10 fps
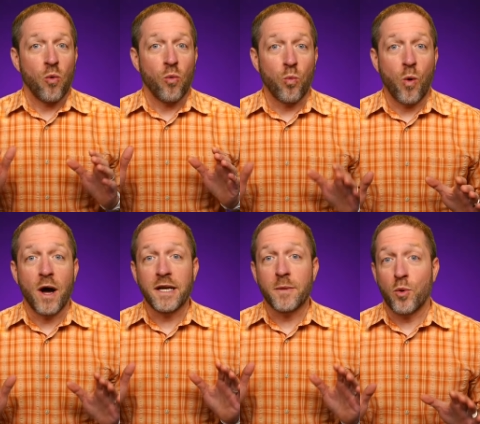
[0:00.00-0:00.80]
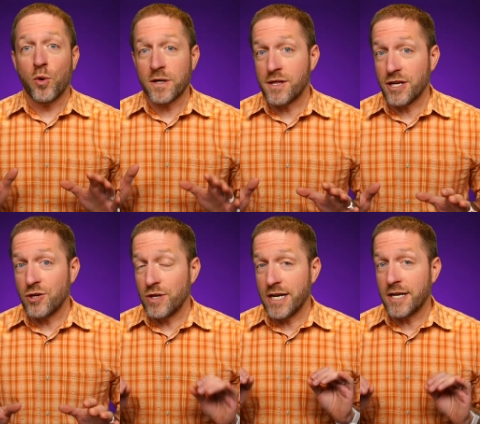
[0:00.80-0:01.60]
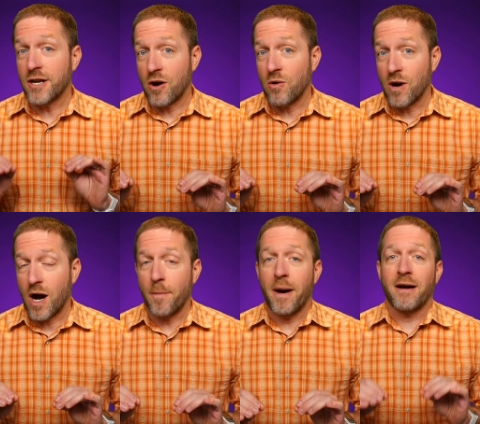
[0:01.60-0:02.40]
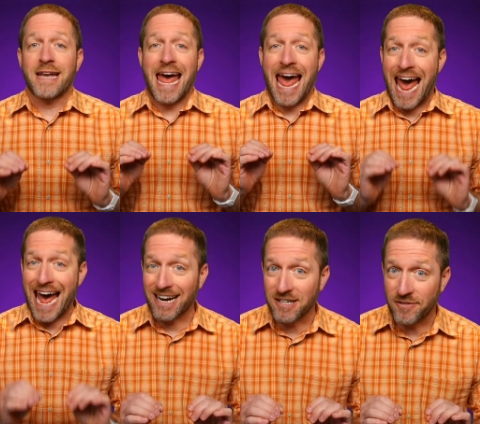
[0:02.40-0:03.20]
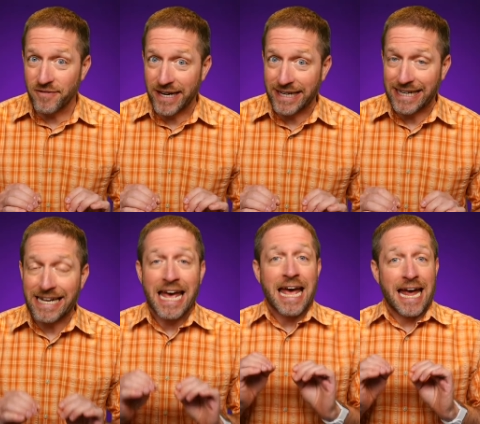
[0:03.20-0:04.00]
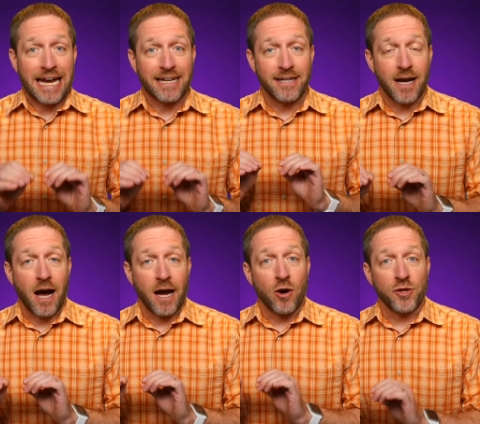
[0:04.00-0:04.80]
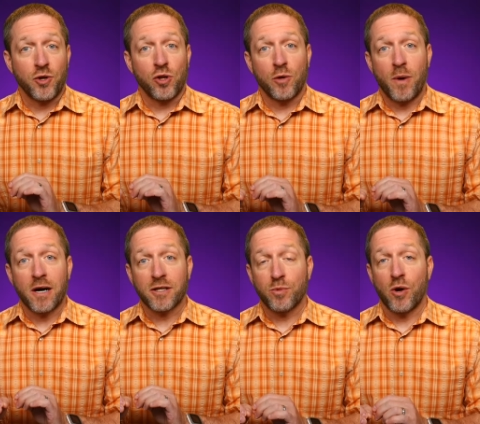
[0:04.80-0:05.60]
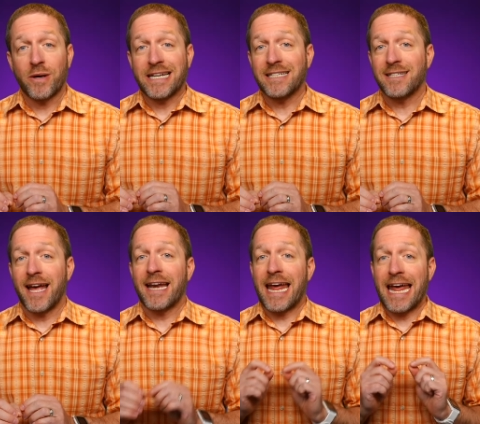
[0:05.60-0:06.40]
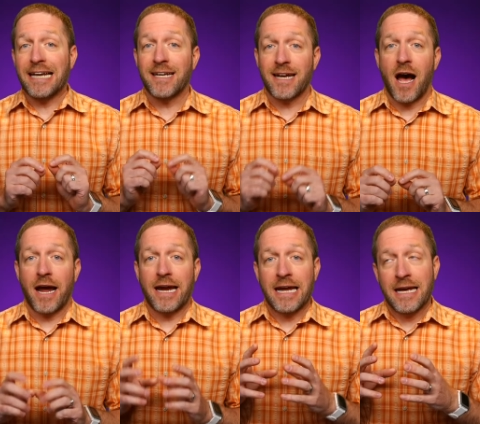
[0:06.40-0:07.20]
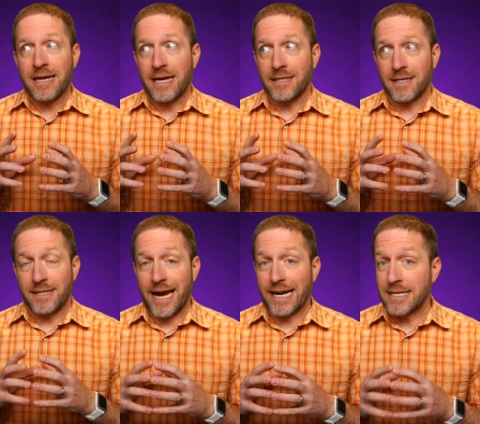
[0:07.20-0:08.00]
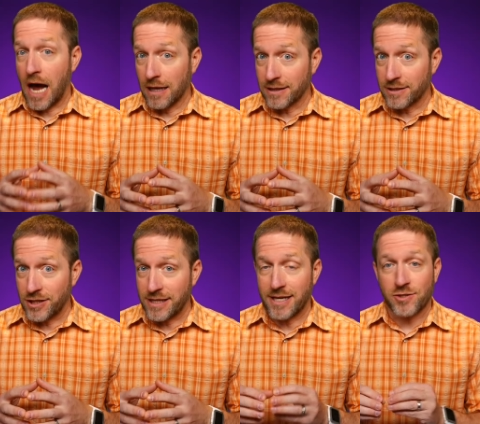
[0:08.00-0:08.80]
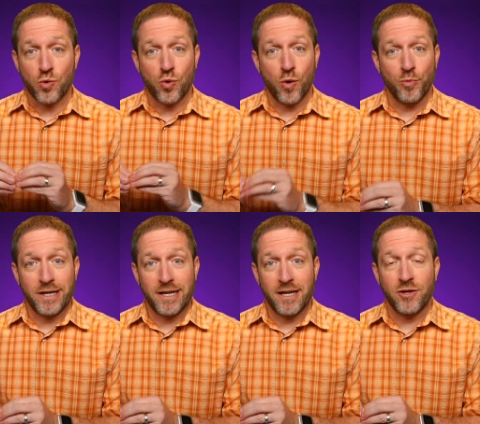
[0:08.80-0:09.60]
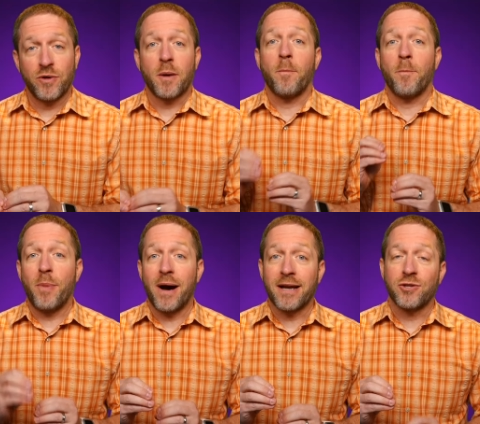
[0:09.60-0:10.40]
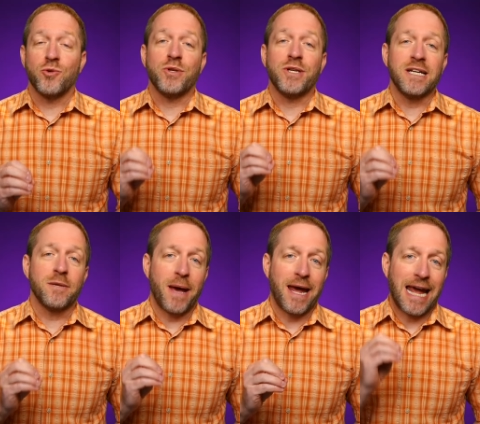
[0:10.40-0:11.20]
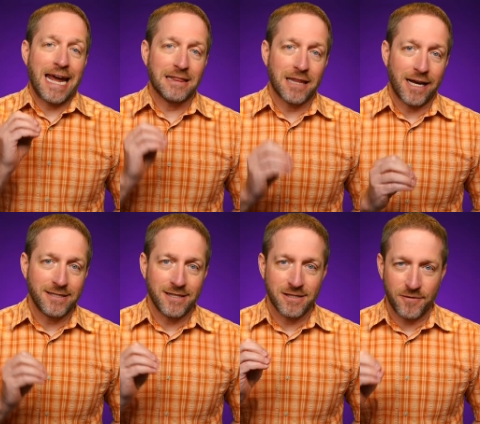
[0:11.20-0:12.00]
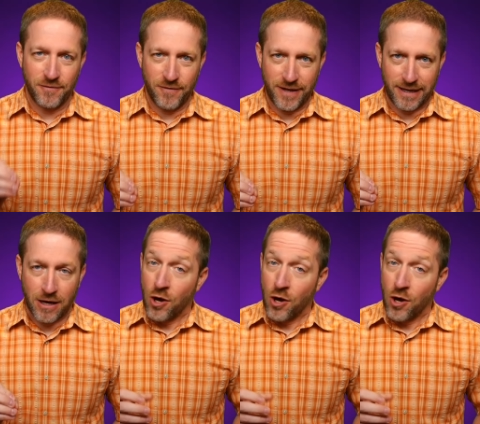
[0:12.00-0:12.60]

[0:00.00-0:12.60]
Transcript: One important thing you need to know about activating NDI on the YOLO Box Pro is that NDI is a technology that's incorporated into it, but you need to pay a license fee.